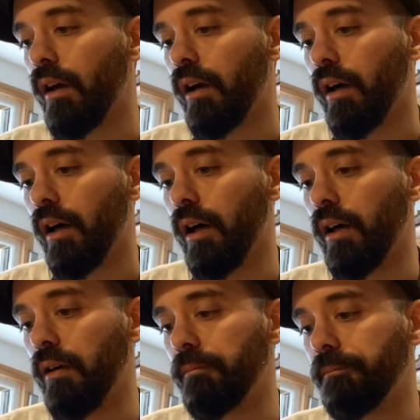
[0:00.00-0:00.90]

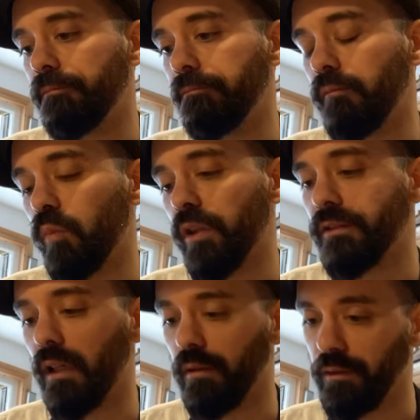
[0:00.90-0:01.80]
What
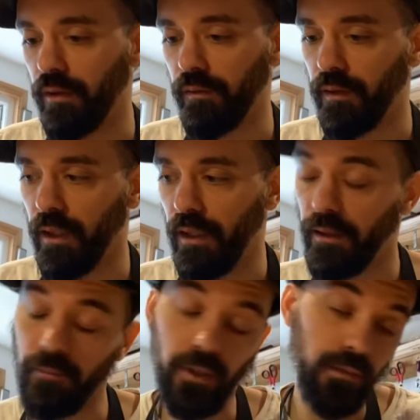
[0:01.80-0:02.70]
else after that? And
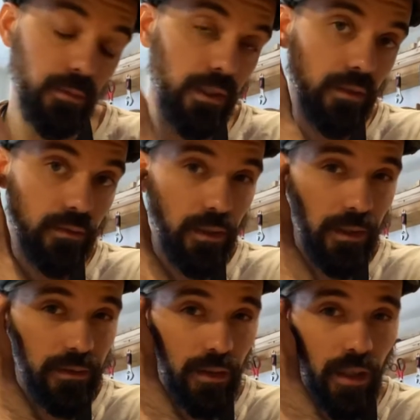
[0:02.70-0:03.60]
then we're going
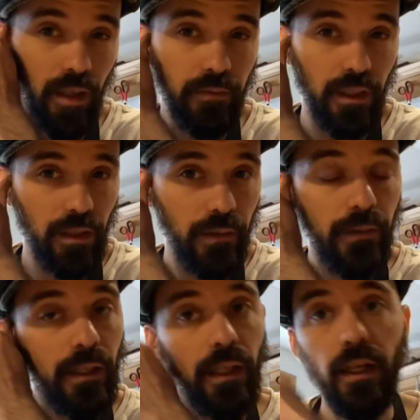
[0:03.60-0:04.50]
to carving,
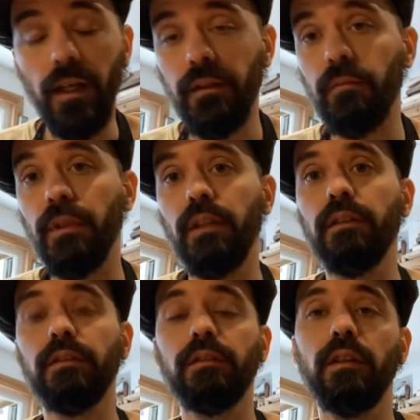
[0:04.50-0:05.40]
and then we're going
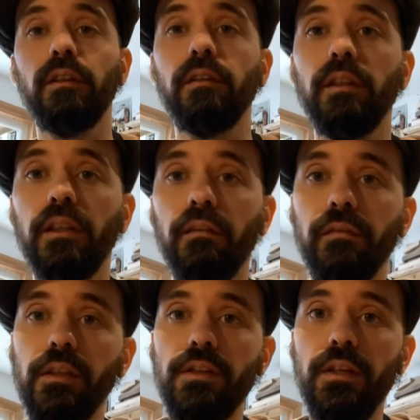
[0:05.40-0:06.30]
to start looking at
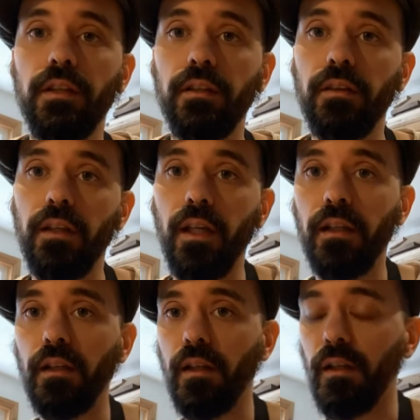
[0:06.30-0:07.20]
finishing the
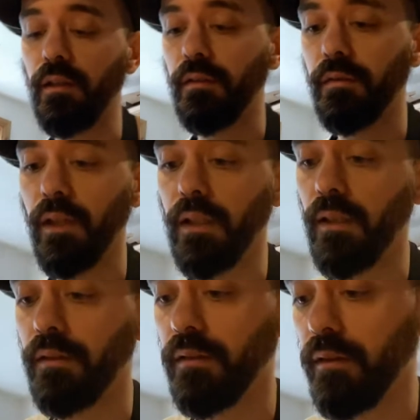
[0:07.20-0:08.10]
neck and fitting
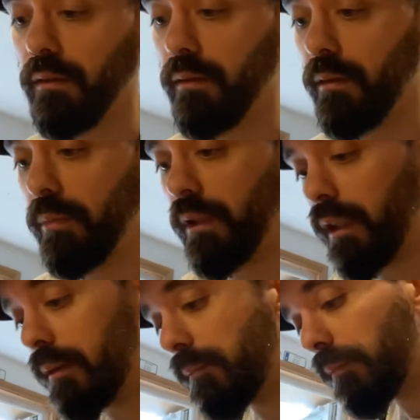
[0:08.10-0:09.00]
it to the
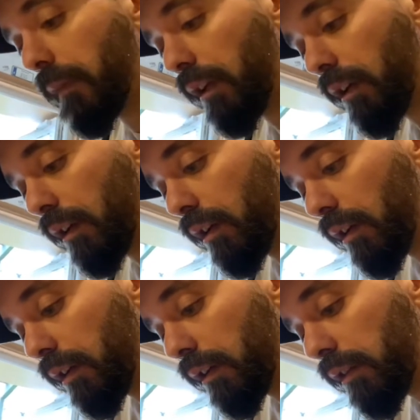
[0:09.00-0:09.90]
body.
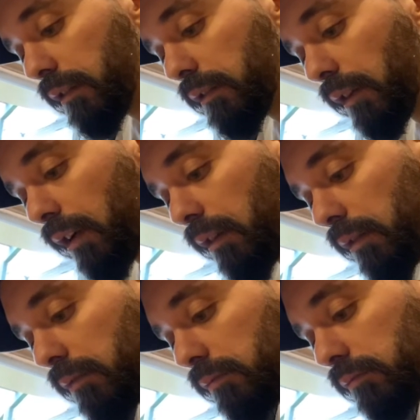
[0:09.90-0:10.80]
So
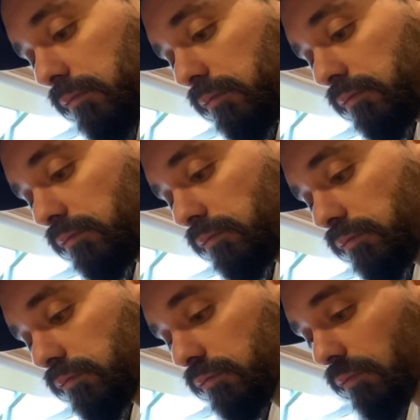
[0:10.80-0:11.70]

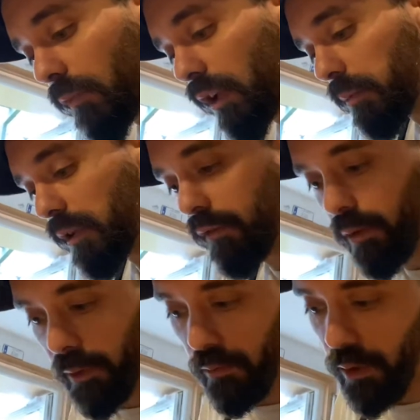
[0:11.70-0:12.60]
hope you've all
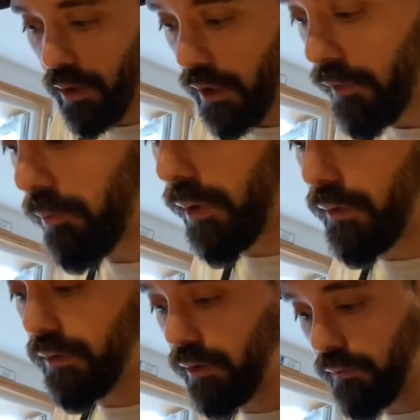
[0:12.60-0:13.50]
been well. I haven't
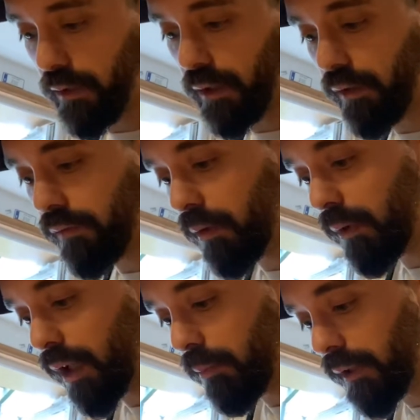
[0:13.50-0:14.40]
posted a video for a
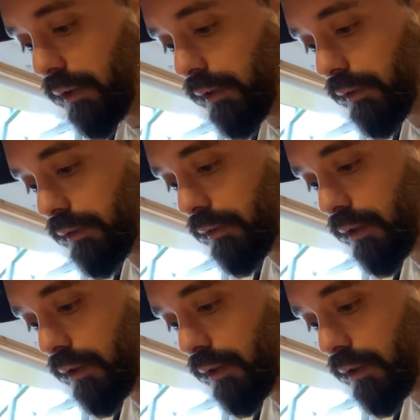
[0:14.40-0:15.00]
while because